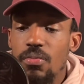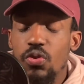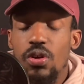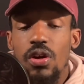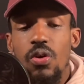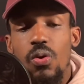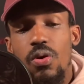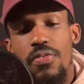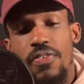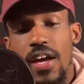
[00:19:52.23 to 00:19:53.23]
You can go
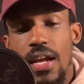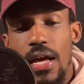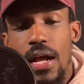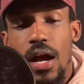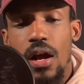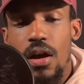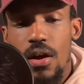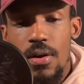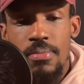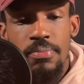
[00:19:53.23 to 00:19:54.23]
on
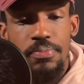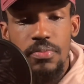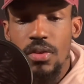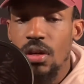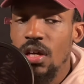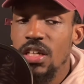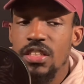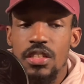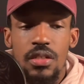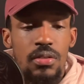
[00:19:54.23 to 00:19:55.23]
fanout.com. It's
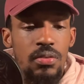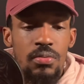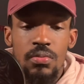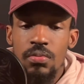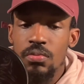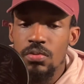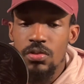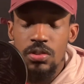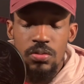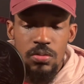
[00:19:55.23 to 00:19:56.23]
a
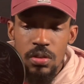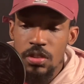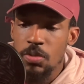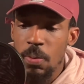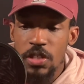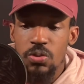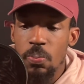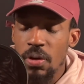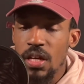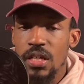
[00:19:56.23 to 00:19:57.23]
special
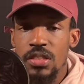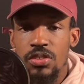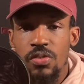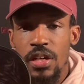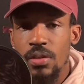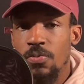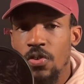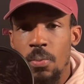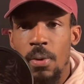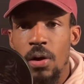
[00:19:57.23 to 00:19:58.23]
page straight for
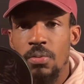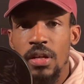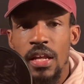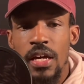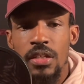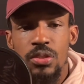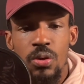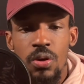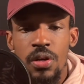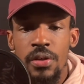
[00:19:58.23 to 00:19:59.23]
the Malcolm Delaney
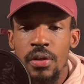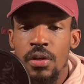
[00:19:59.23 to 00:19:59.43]
story.